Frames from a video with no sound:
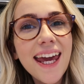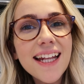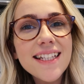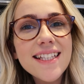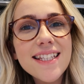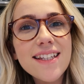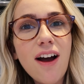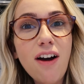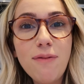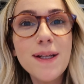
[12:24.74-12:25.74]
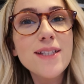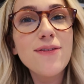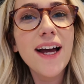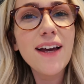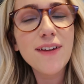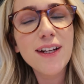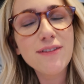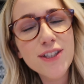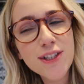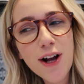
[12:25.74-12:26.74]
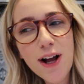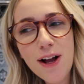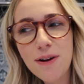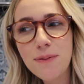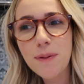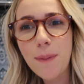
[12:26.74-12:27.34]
It's 5:30 and I've just got home.